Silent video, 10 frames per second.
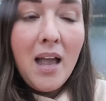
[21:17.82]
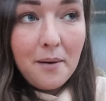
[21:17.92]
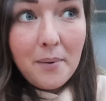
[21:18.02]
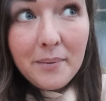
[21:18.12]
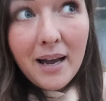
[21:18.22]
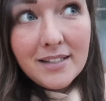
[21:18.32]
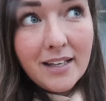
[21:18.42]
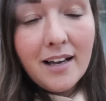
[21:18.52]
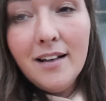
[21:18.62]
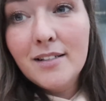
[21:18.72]
And when we asked
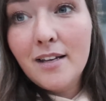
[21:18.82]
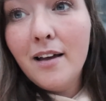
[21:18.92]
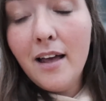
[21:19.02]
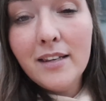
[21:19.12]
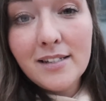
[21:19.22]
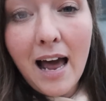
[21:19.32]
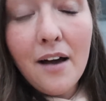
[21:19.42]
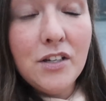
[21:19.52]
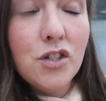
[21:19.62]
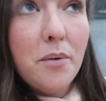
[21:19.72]
the girls at the start
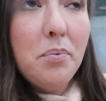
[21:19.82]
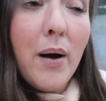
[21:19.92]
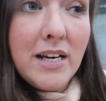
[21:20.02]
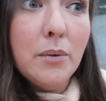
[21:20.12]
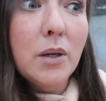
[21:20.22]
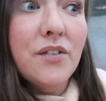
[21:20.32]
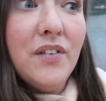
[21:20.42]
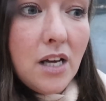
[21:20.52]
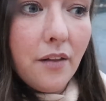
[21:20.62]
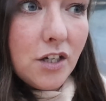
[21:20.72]
of this trip, where do you want to
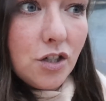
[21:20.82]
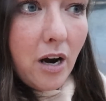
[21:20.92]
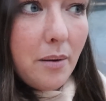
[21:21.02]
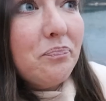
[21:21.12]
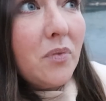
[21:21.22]
visit on this trip,